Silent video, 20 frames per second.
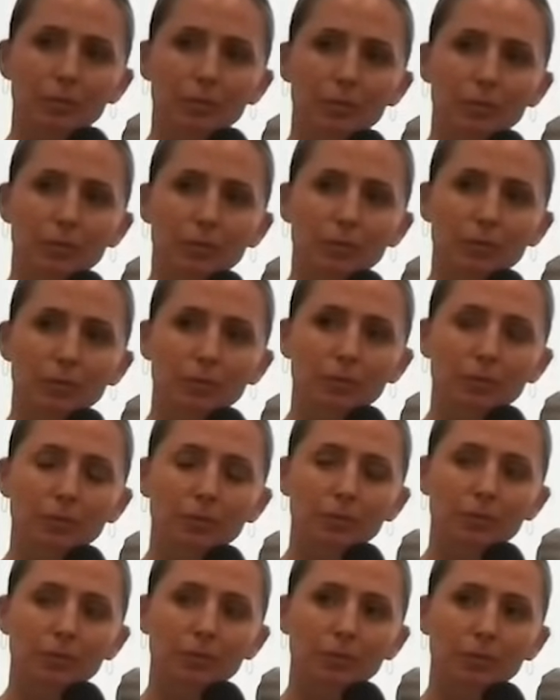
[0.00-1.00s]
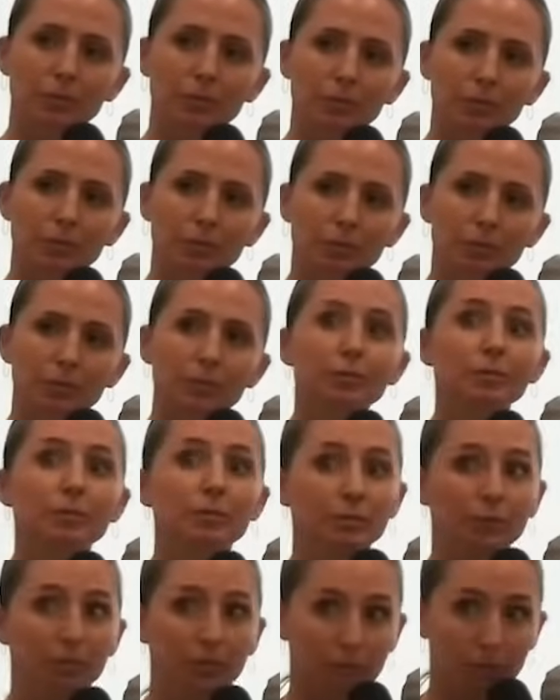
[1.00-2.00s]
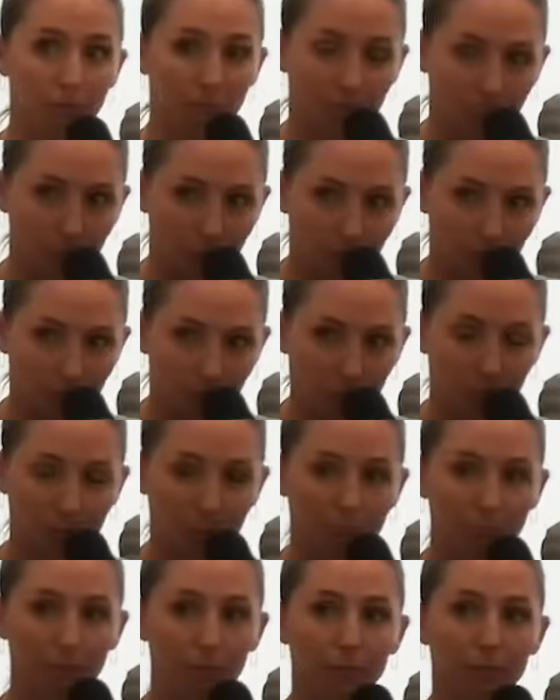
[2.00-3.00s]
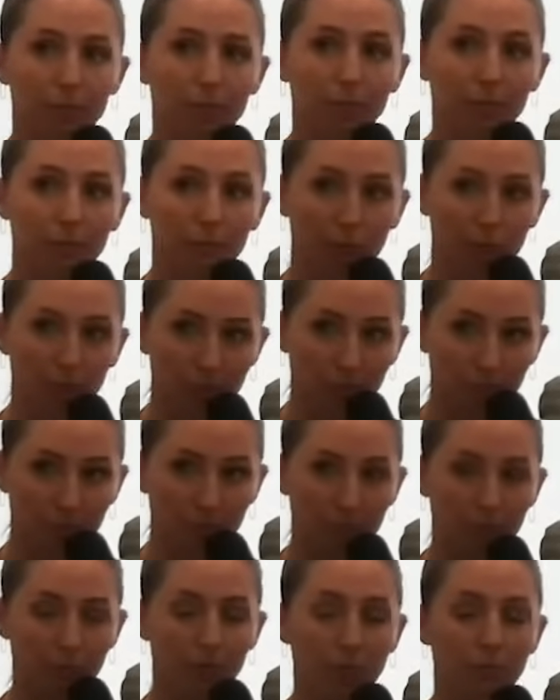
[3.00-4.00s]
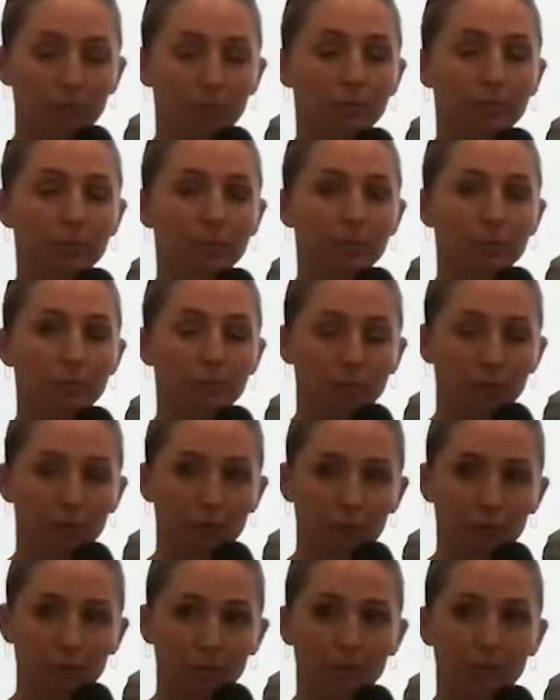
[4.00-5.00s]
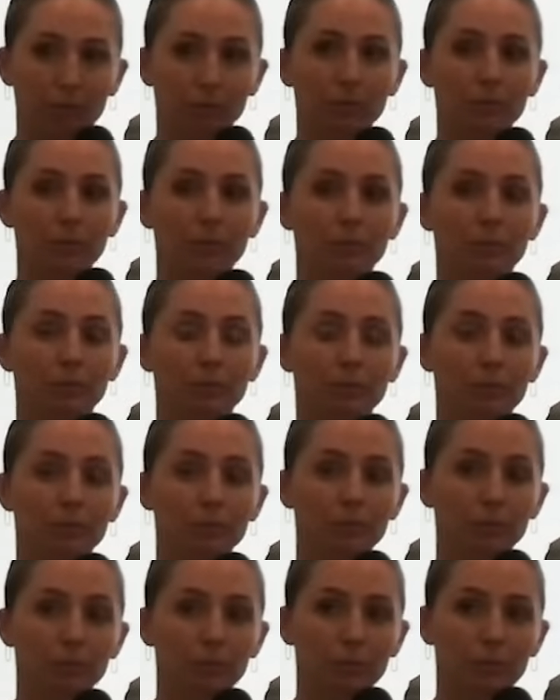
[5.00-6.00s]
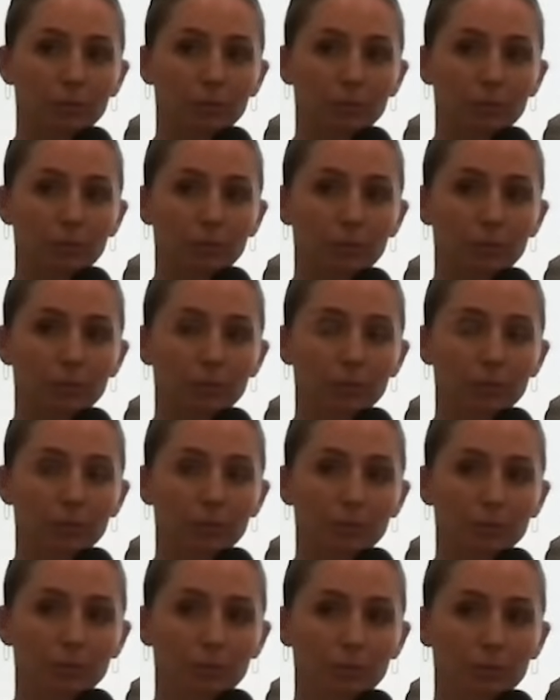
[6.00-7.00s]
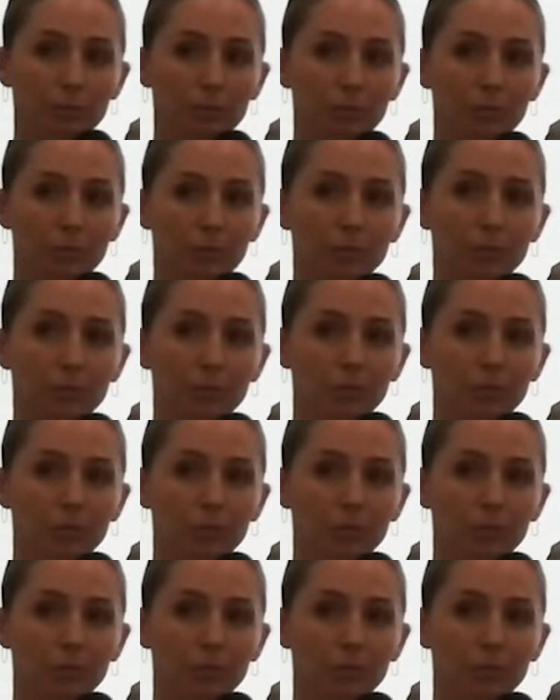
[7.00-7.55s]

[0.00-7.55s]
(not speaking)